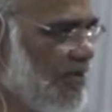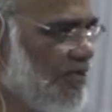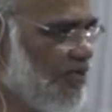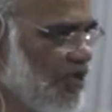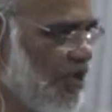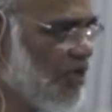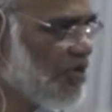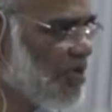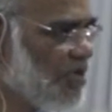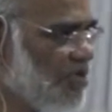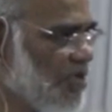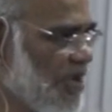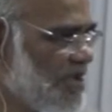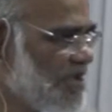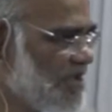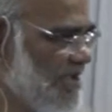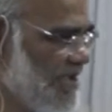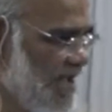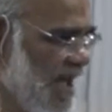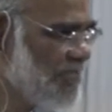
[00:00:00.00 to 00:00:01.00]
Joseph
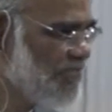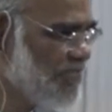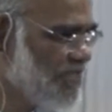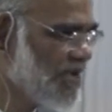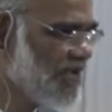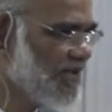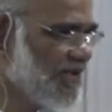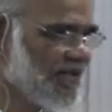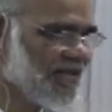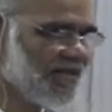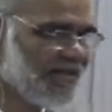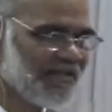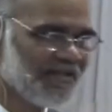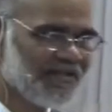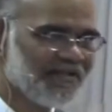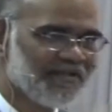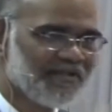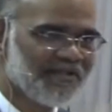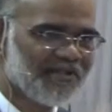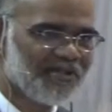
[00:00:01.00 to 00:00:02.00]
was tempted
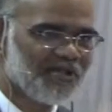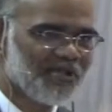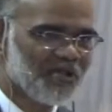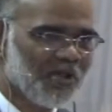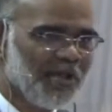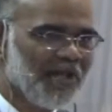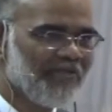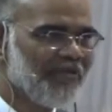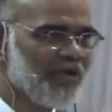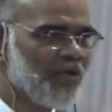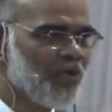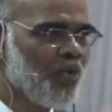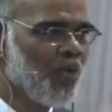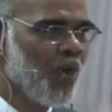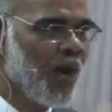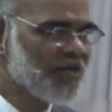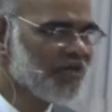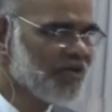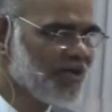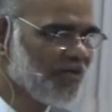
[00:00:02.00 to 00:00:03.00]
to even
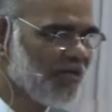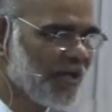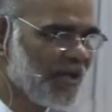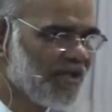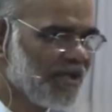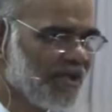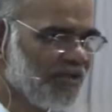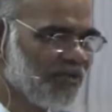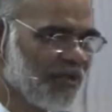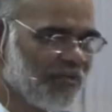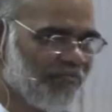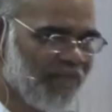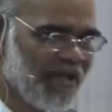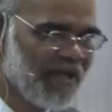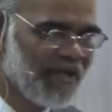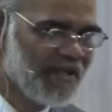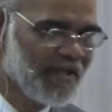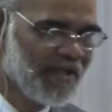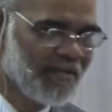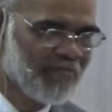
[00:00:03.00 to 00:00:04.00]
wonder whether it would
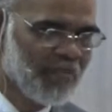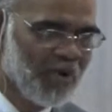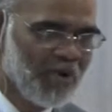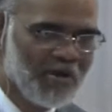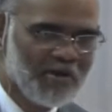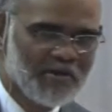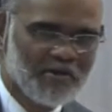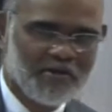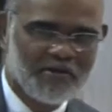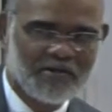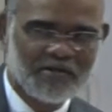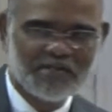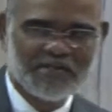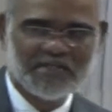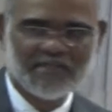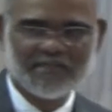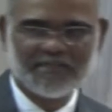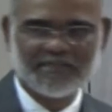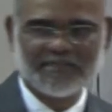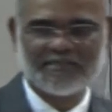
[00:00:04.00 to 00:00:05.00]
be a boy or a
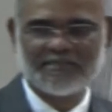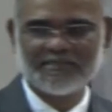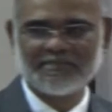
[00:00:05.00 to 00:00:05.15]
girl.